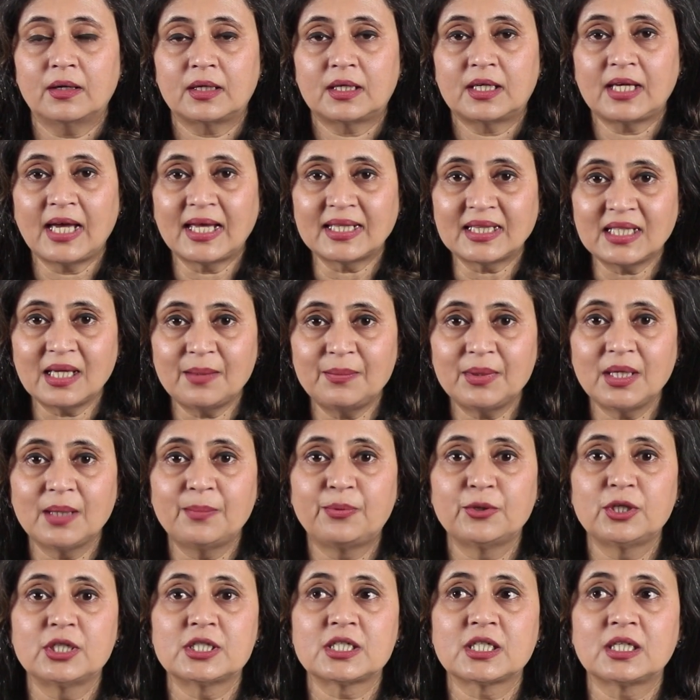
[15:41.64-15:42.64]
Can there be a
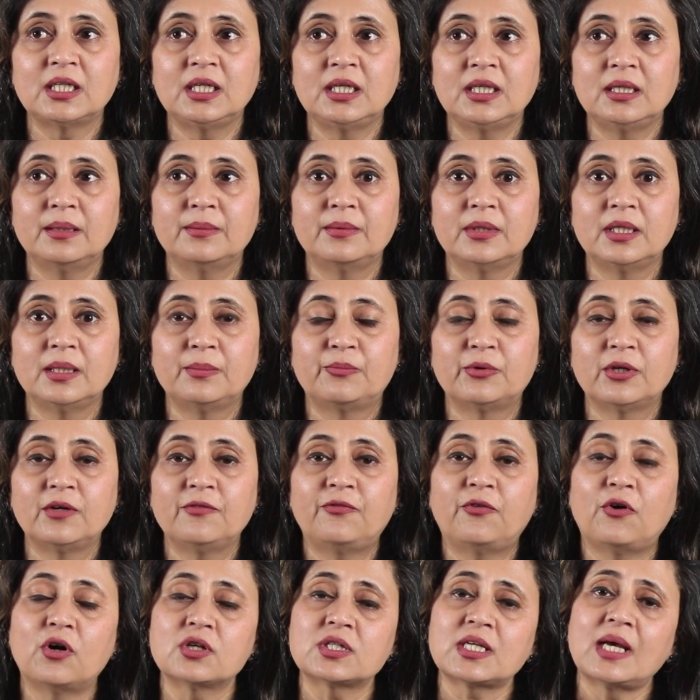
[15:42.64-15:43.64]
political liberal
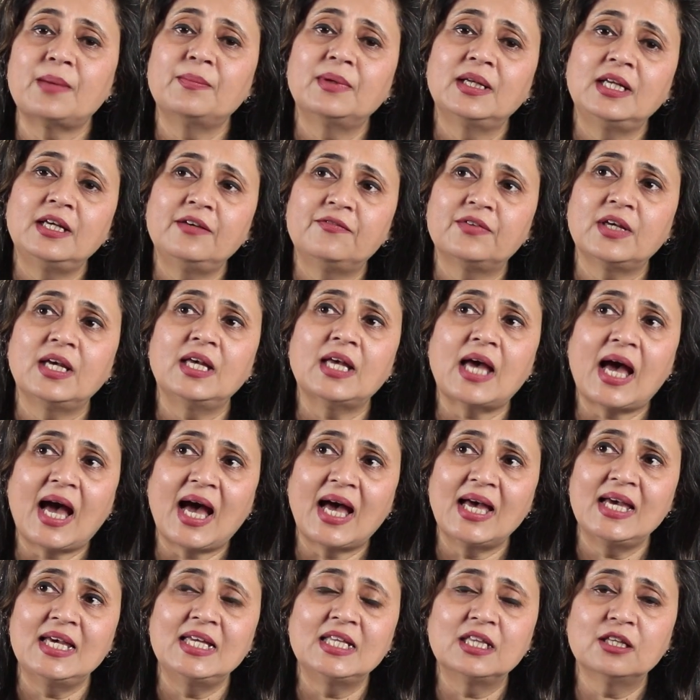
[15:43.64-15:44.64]
force? I believe
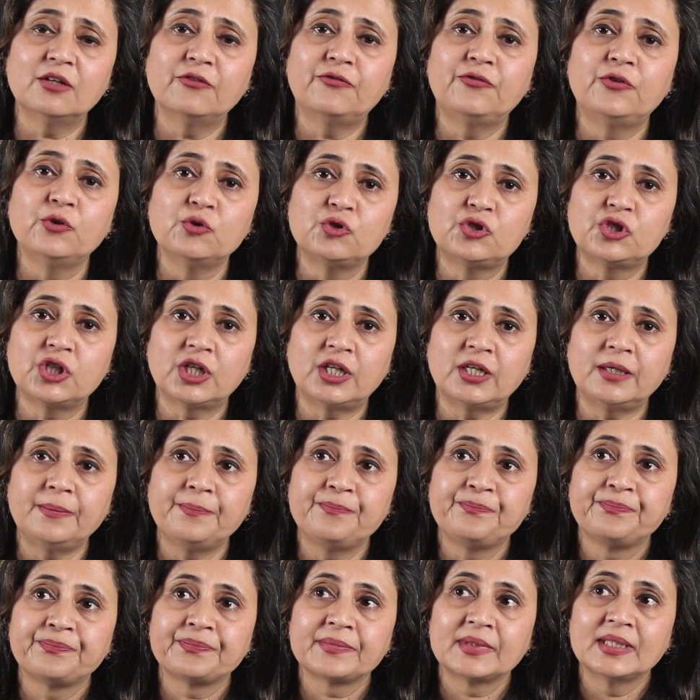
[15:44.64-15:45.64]
in the
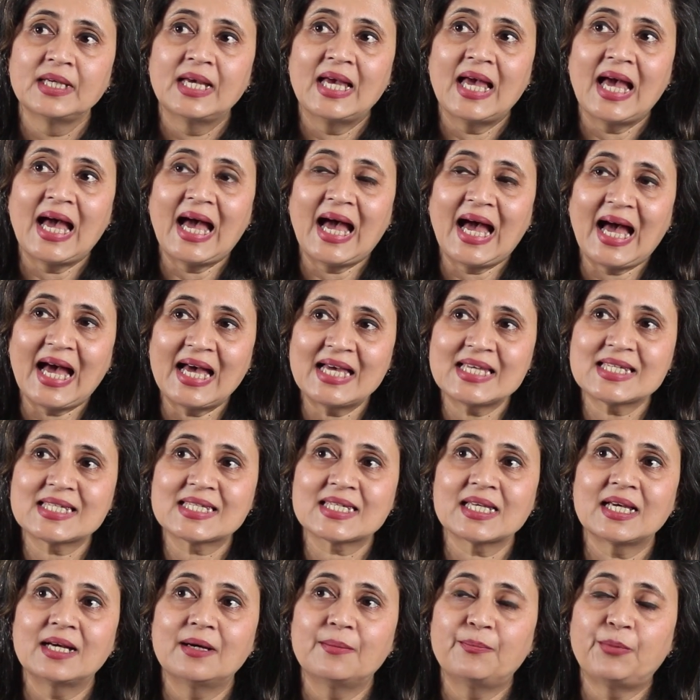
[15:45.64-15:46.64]
future,
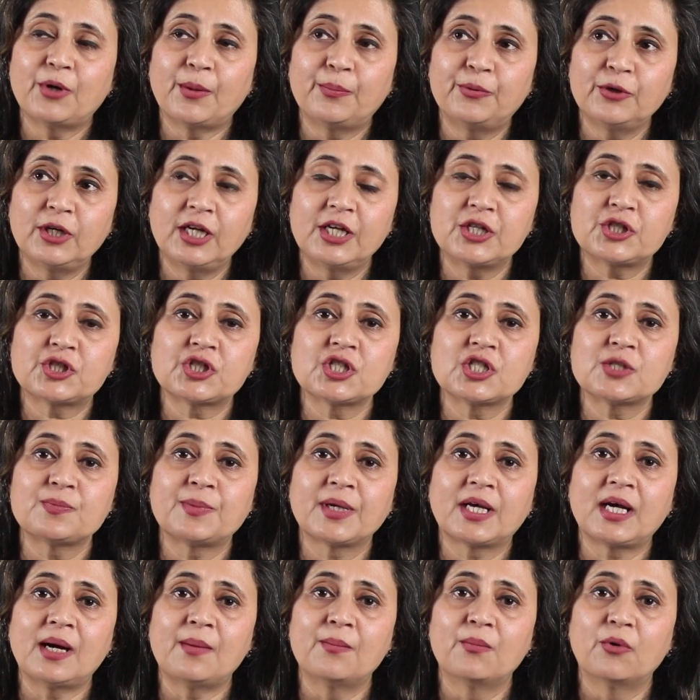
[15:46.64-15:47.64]
as populations
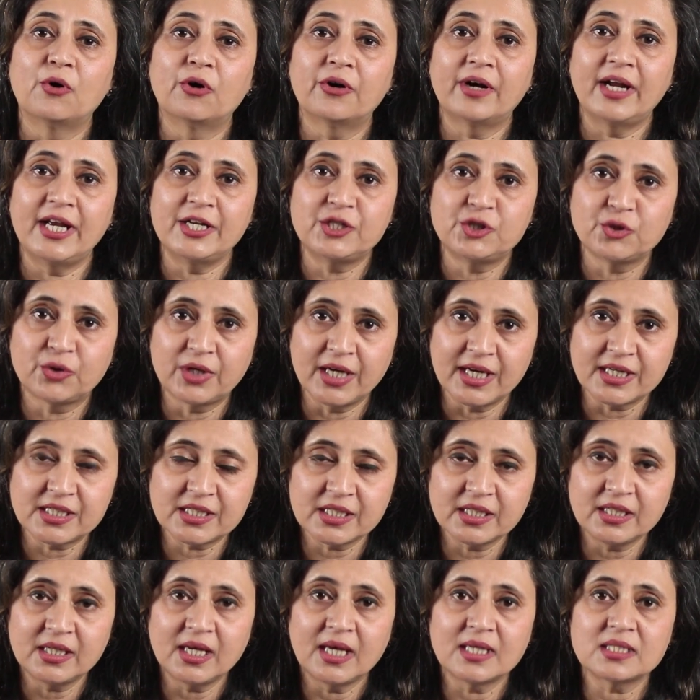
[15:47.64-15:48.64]
become more
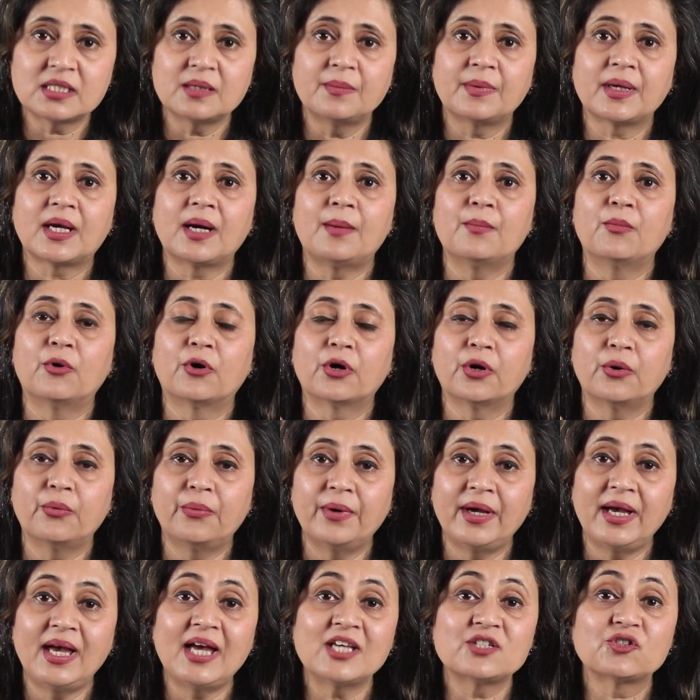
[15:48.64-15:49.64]
educated, as they become more
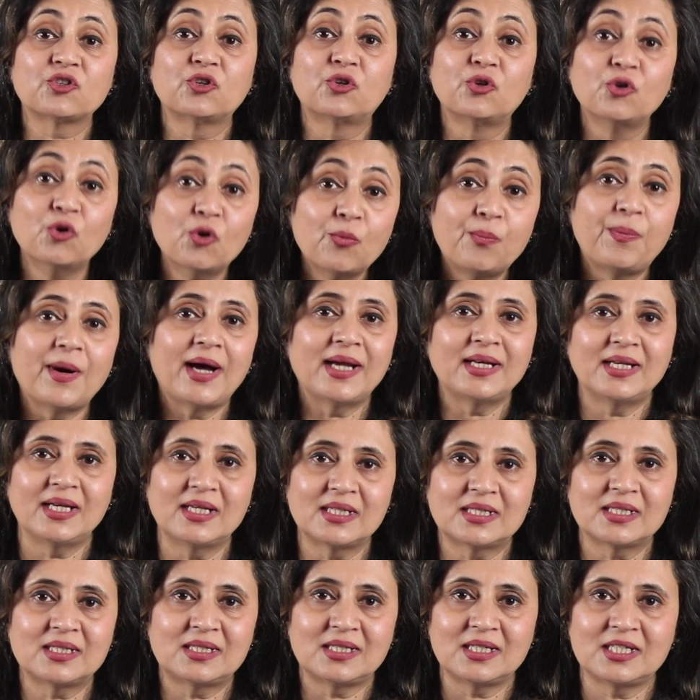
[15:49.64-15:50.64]
aware, as group
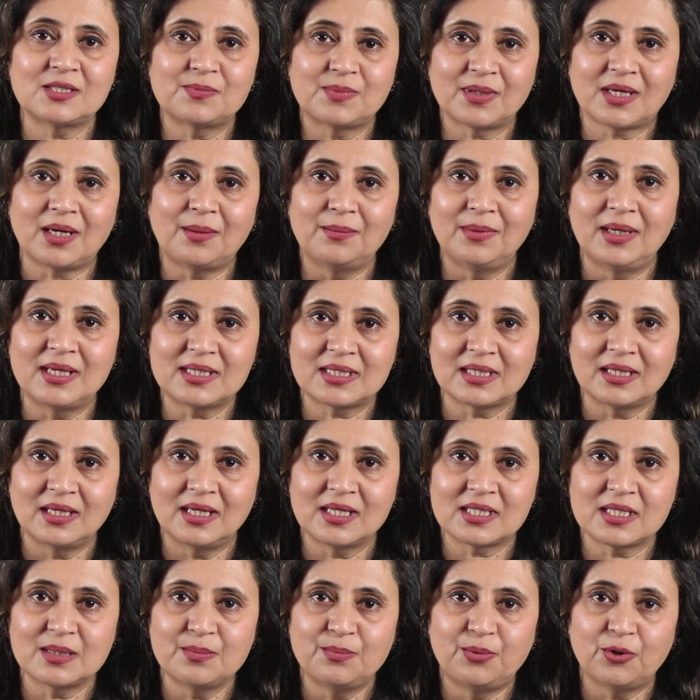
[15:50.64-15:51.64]
identities become less and
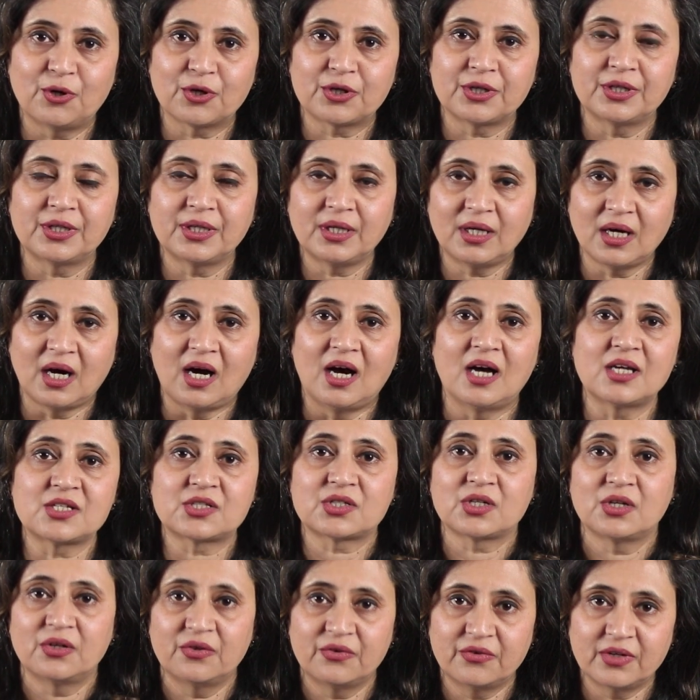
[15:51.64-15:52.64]
less important,
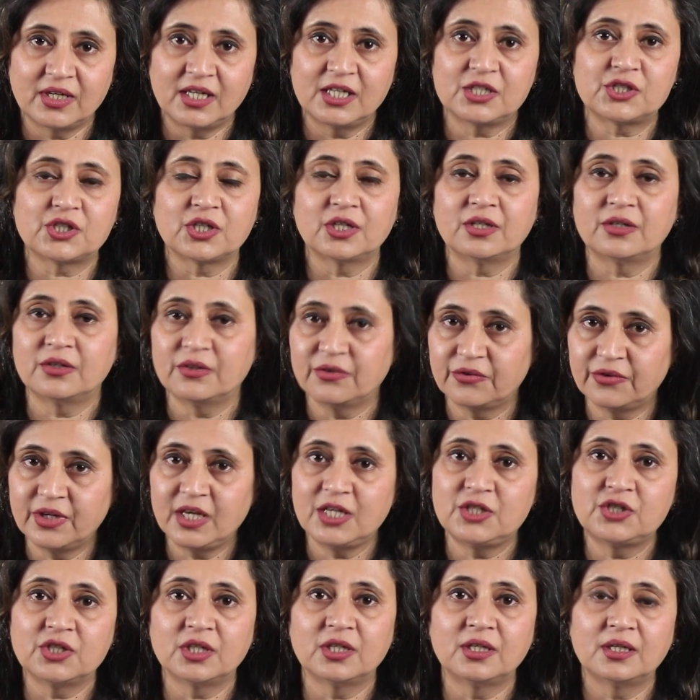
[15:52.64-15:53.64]
caste, religion,
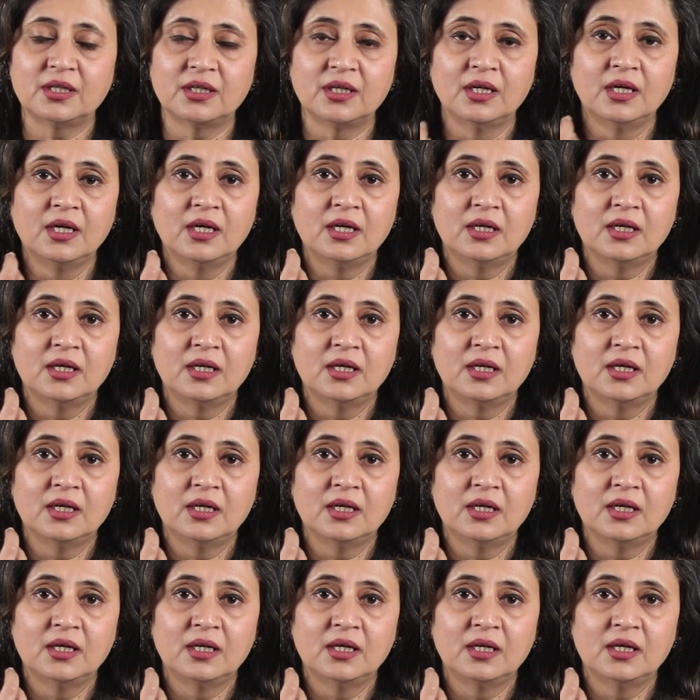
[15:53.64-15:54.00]
region,